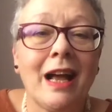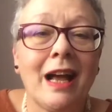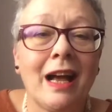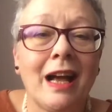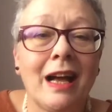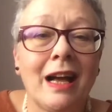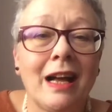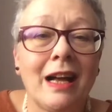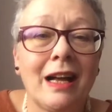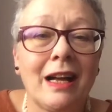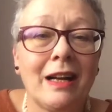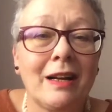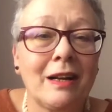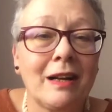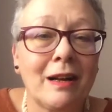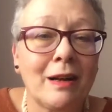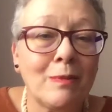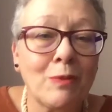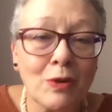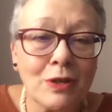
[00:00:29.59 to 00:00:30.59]

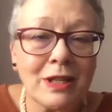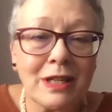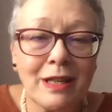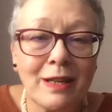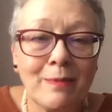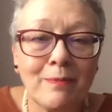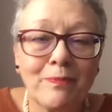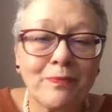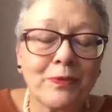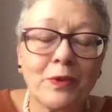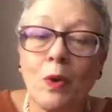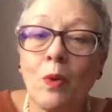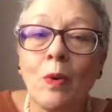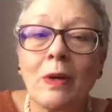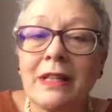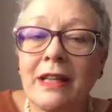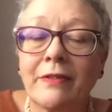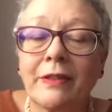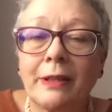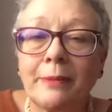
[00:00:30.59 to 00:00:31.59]
a Muslim, or
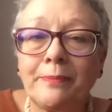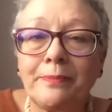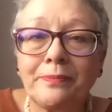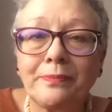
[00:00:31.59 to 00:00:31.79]
whatever,